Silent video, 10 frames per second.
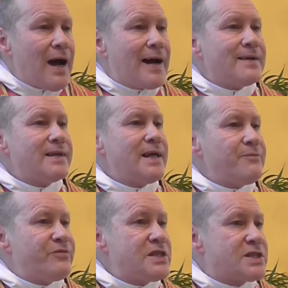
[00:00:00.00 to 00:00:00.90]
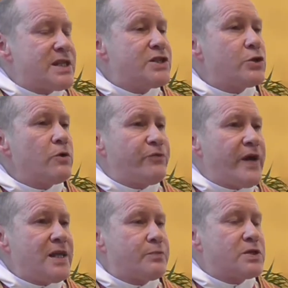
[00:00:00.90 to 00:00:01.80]
And the vestigial
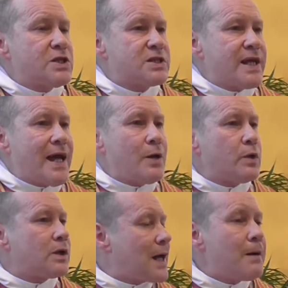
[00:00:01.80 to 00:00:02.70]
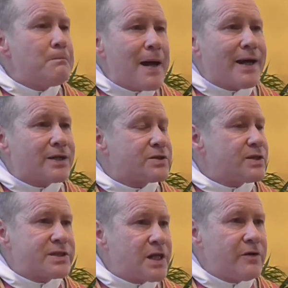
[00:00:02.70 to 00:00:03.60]
faith which is there will come back to
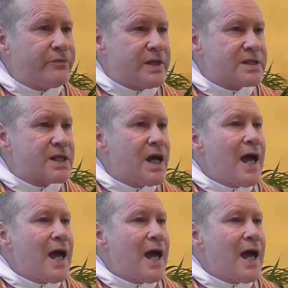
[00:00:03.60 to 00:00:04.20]
the surface.